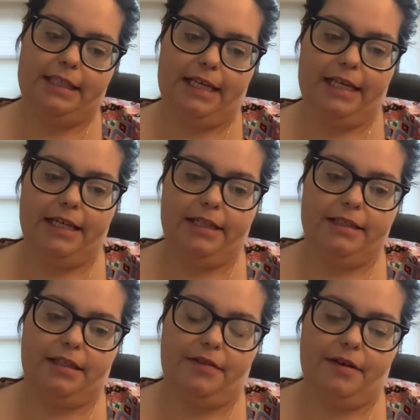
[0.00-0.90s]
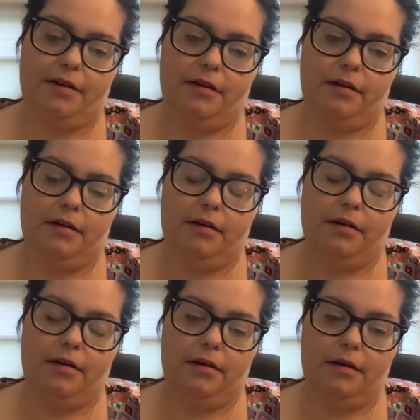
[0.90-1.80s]
is
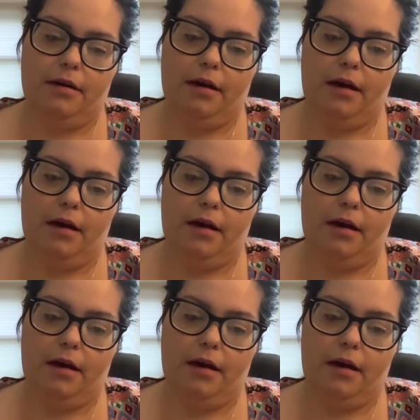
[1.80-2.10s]
the